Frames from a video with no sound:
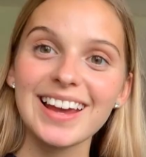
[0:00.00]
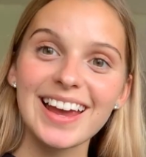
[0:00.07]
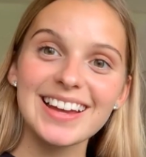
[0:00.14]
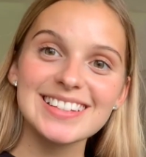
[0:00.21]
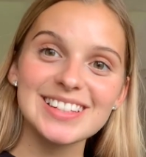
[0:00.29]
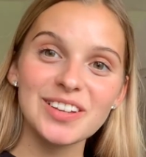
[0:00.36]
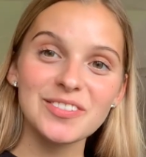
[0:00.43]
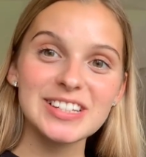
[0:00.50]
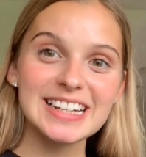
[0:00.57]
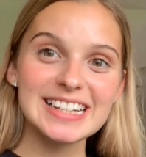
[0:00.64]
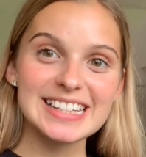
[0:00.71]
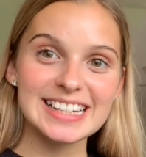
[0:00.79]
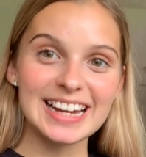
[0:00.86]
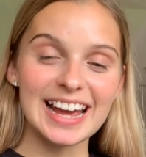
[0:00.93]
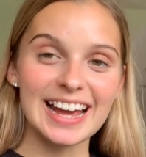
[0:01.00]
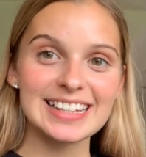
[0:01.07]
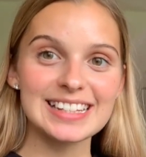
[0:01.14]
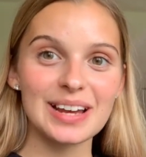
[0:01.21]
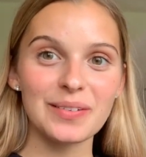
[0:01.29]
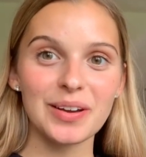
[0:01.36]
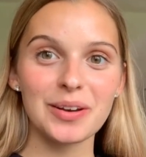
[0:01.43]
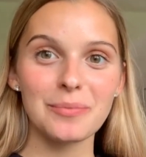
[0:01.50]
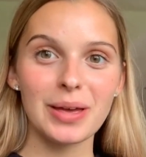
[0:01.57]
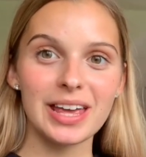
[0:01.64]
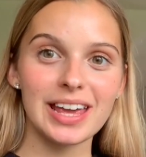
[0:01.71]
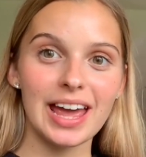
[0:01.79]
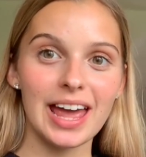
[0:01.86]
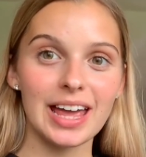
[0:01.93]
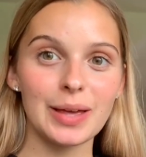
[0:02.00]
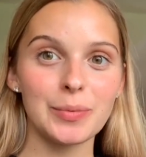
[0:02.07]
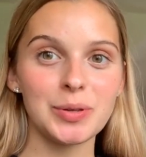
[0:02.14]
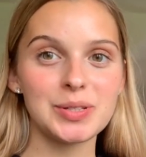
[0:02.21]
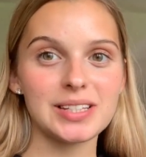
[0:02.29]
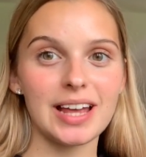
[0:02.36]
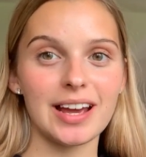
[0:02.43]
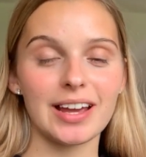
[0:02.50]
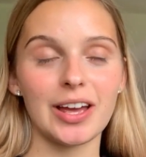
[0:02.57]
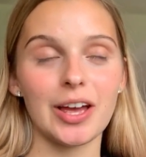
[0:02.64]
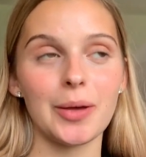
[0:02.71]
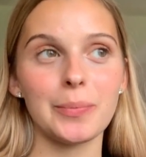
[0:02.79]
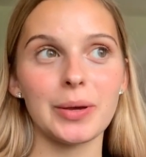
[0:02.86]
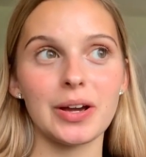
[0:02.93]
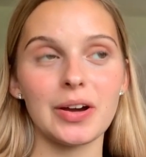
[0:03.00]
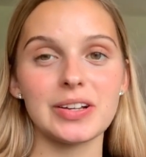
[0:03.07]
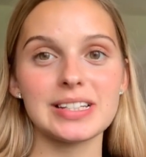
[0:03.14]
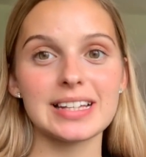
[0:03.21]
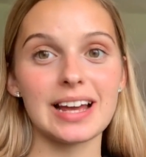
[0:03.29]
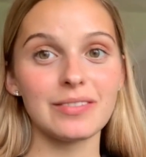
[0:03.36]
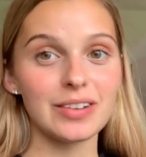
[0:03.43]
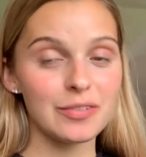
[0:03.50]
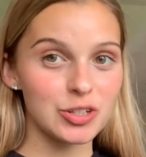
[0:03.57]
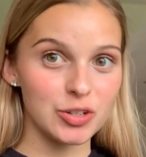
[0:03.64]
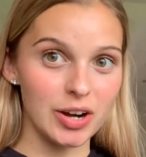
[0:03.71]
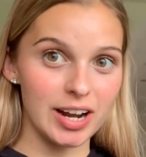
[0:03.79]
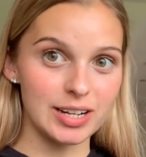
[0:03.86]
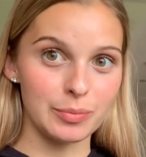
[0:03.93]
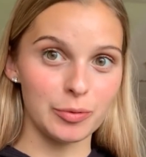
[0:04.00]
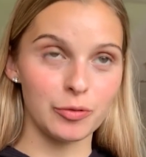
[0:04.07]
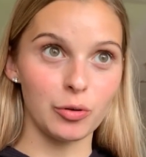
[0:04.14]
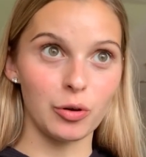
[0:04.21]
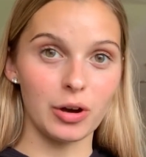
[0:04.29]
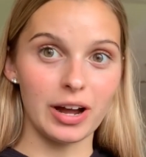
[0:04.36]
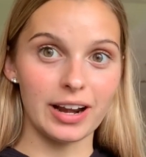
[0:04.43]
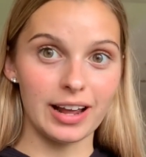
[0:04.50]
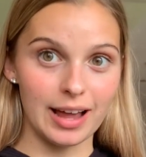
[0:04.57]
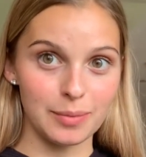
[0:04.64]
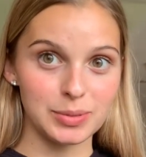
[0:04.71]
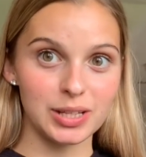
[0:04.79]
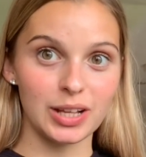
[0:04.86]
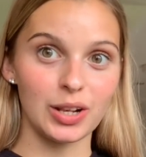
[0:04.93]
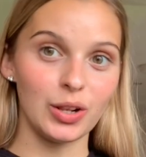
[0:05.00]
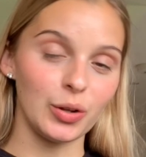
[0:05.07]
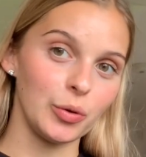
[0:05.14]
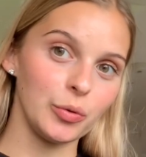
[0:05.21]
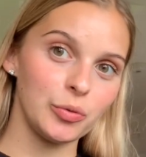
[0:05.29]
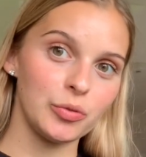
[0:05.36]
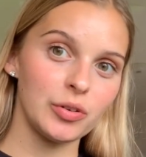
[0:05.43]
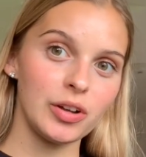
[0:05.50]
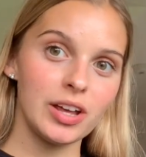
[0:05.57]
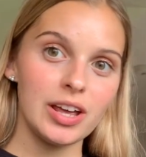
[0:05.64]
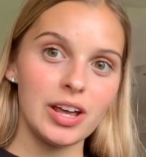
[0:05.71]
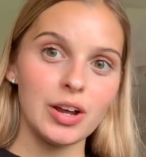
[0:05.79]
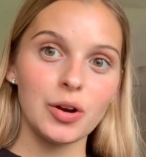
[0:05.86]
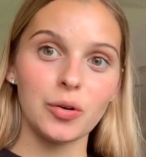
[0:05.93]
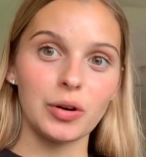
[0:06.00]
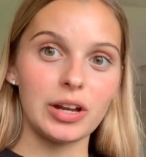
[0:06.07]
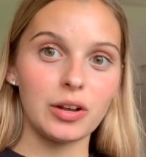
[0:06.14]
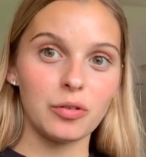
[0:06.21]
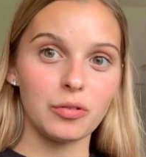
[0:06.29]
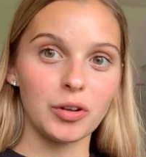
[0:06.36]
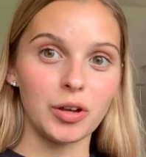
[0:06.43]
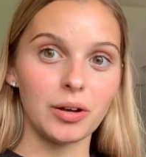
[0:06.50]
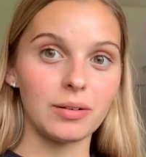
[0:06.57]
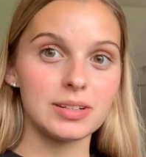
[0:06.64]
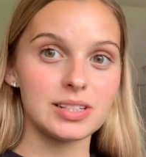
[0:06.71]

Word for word: Hey, so for tea tonight, I'm going to make a moussaka because I've never tried it before and I absolutely love Greek food.